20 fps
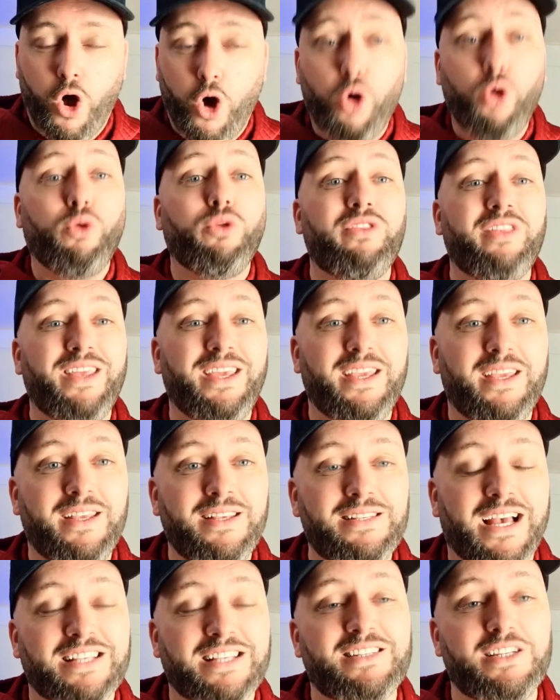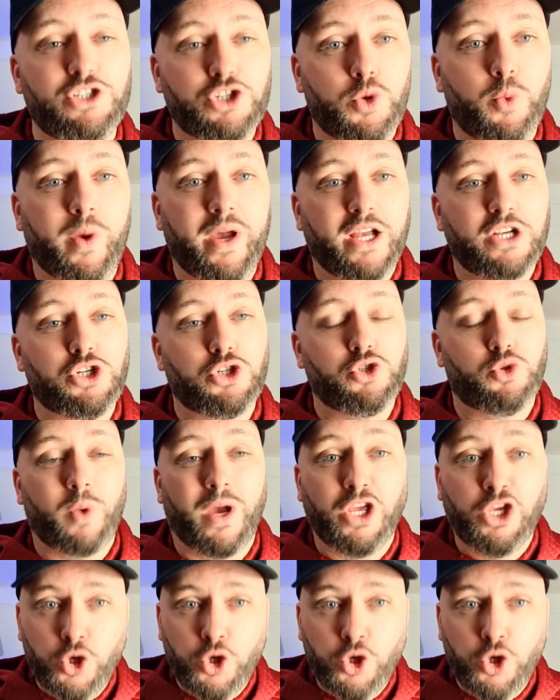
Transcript: All these are situations where